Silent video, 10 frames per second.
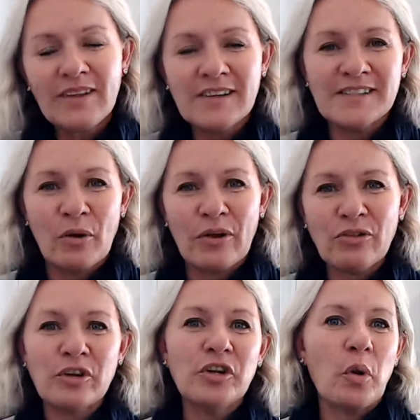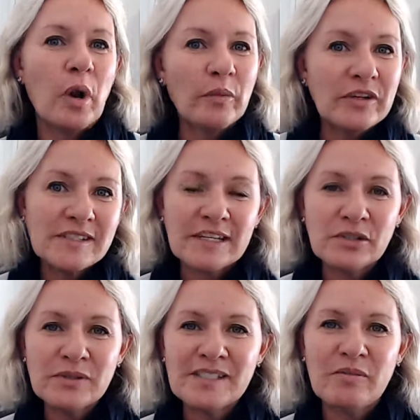So I thought, I'm going to start
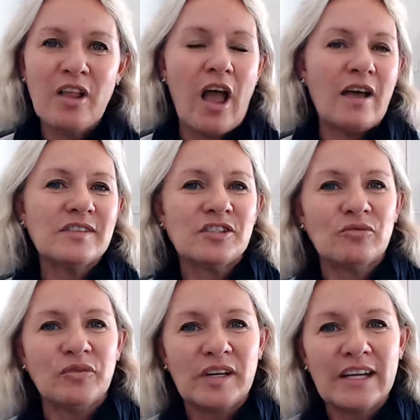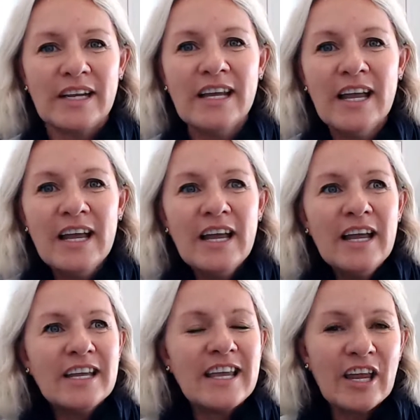doing some lives to really
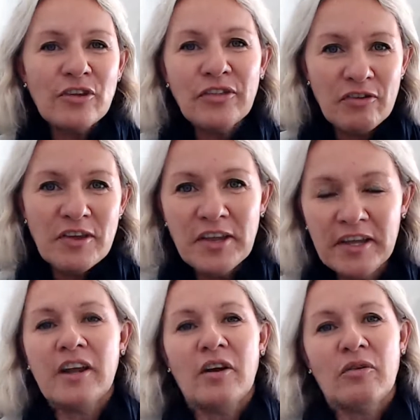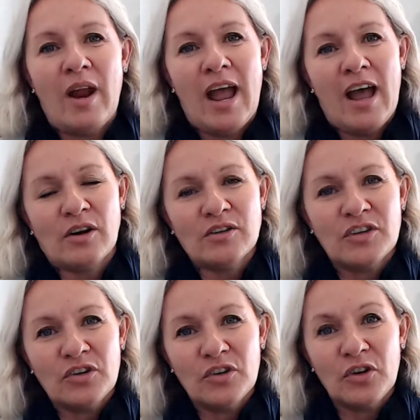get you thinking around
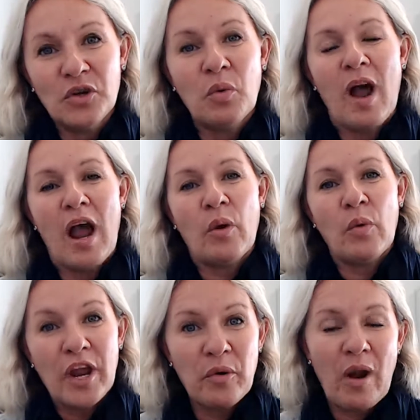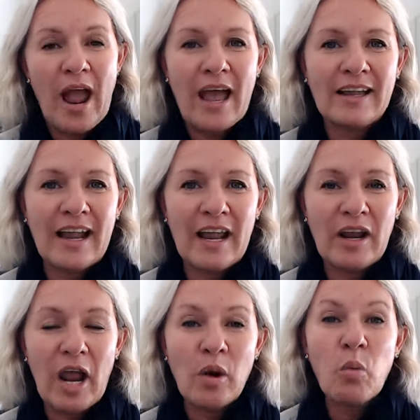who you are, where you're at,
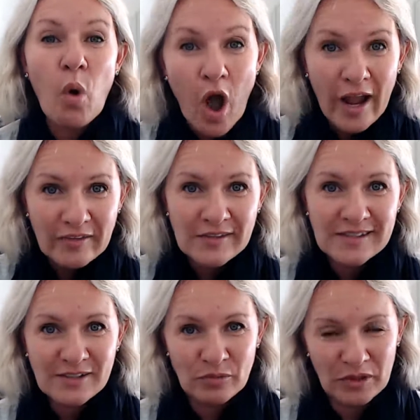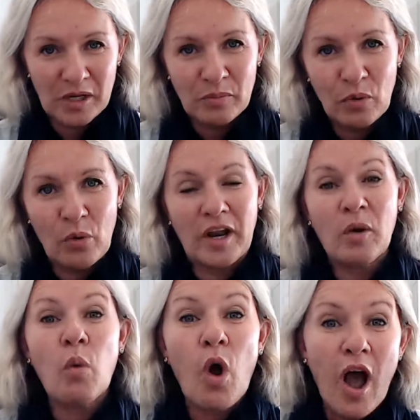and why this is really important and
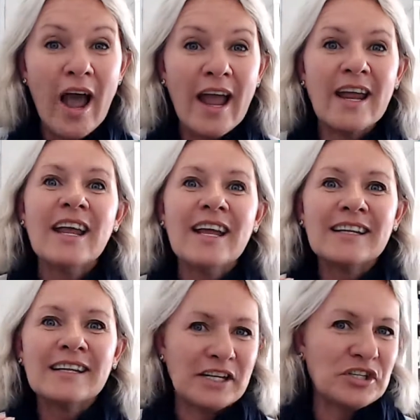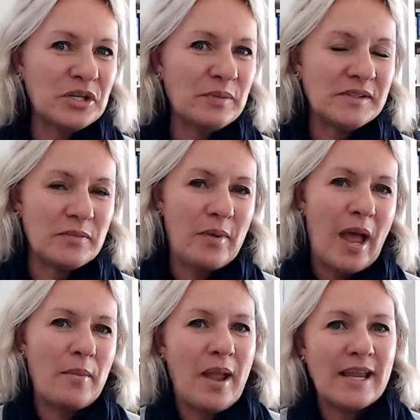why leadership is about
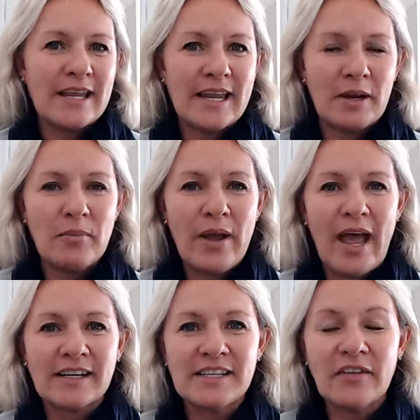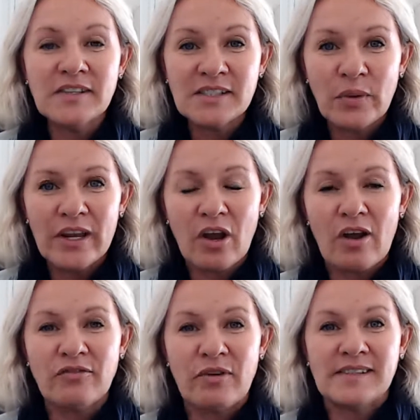making an impact. Now, this week
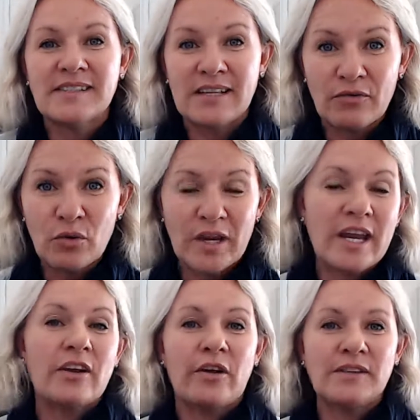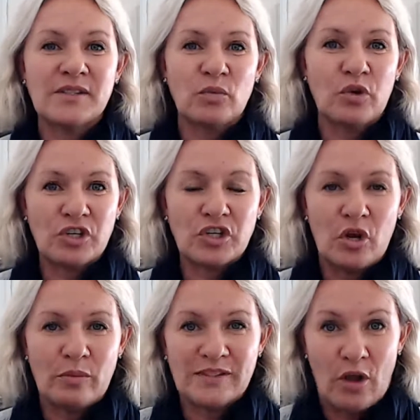I've run several keynotes and
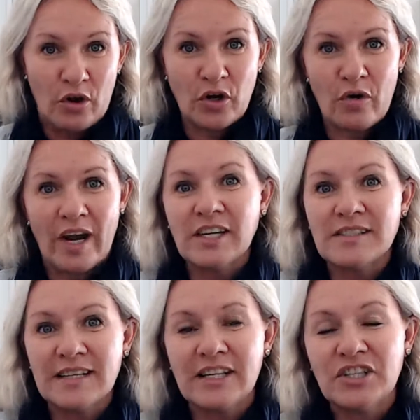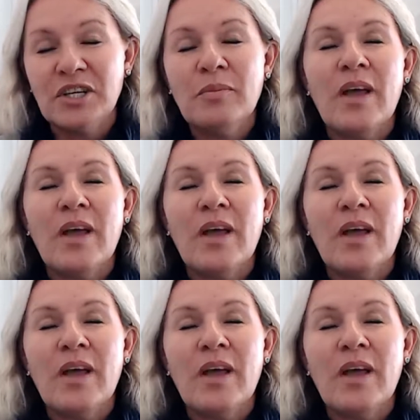workshops on courageous leadership.